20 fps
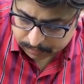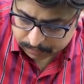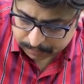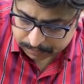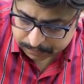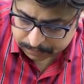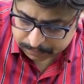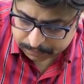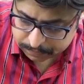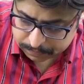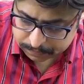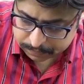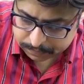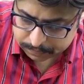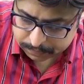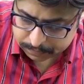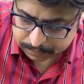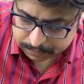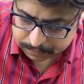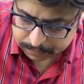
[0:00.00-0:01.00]

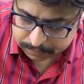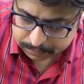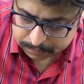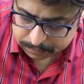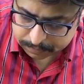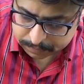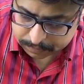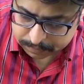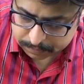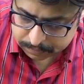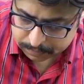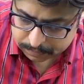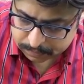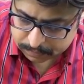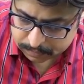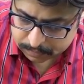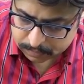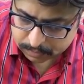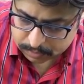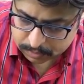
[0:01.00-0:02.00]

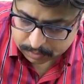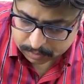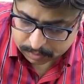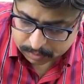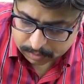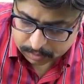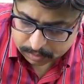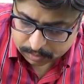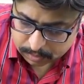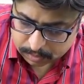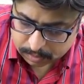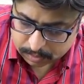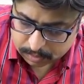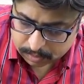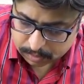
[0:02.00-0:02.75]
(silence)